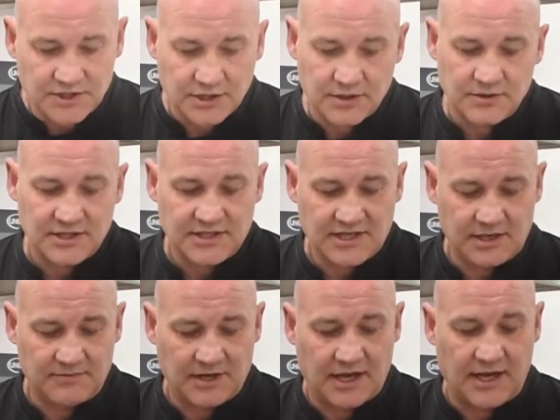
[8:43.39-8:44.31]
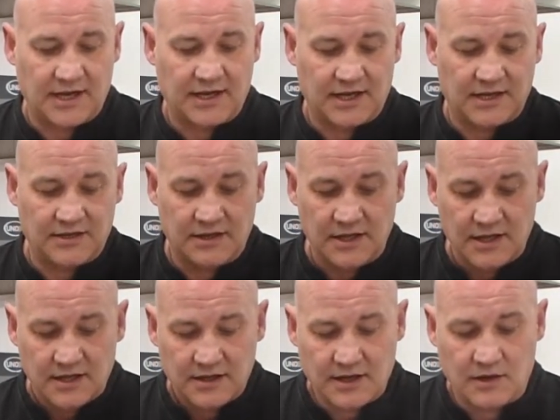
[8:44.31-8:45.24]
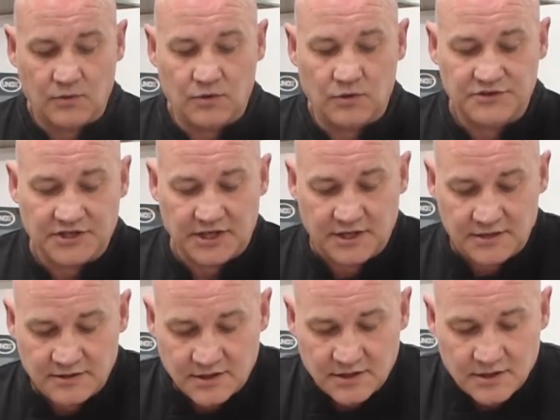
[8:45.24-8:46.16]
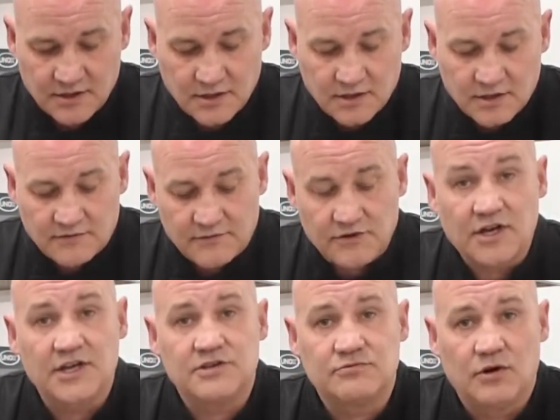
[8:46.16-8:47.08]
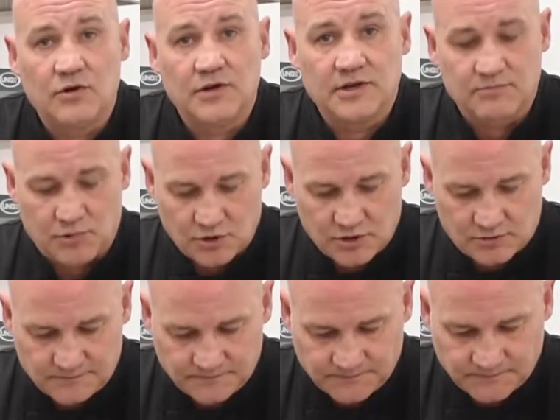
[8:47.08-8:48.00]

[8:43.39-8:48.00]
do is keep that egg in that water for a nice rolling boil.